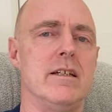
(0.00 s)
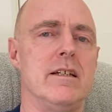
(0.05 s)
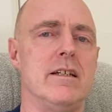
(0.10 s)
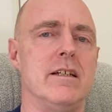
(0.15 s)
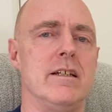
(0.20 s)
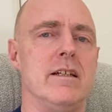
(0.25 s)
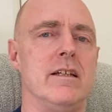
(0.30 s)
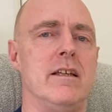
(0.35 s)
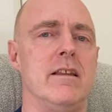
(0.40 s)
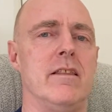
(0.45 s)

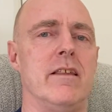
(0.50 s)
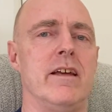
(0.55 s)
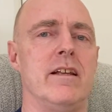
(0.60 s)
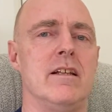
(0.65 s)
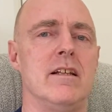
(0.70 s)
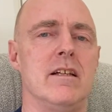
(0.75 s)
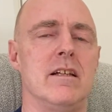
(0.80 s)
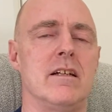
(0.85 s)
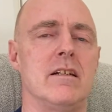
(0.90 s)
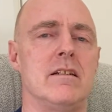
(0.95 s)
you
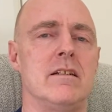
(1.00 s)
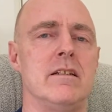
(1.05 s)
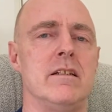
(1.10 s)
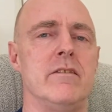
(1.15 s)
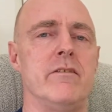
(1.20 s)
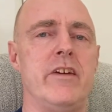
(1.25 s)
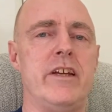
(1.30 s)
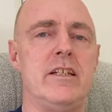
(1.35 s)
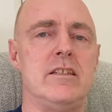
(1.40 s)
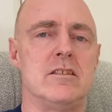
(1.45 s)
then kind
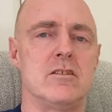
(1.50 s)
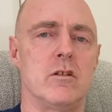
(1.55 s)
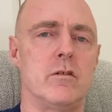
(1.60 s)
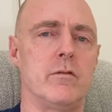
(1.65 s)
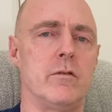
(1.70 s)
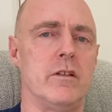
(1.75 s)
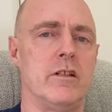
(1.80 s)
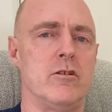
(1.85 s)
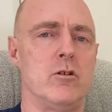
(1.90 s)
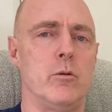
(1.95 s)
of ease
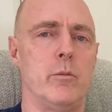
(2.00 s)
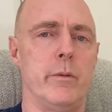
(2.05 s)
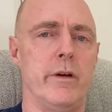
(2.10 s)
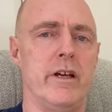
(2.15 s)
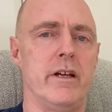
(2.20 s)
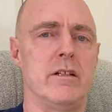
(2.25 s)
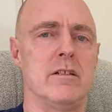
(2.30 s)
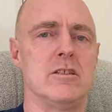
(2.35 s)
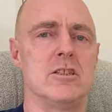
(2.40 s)
off a little bit